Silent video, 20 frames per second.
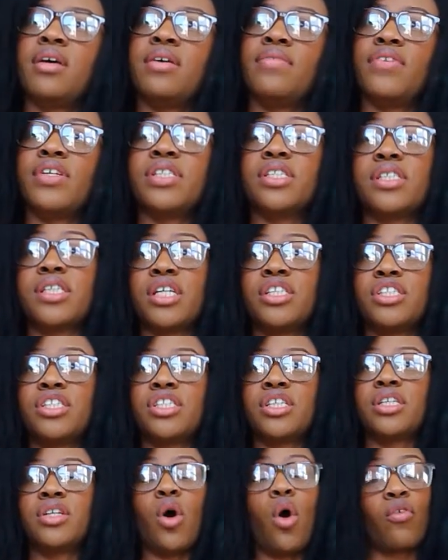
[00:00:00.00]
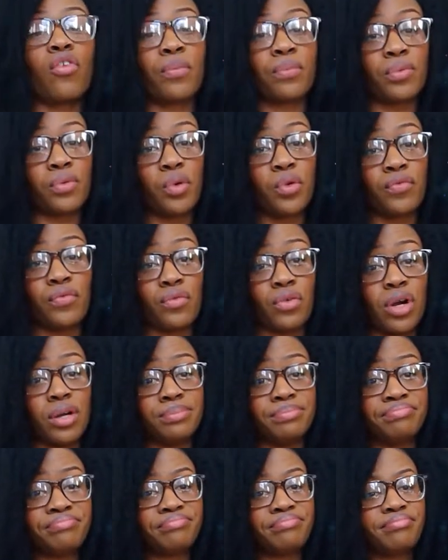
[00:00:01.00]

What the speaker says: Vincentian overproof rum.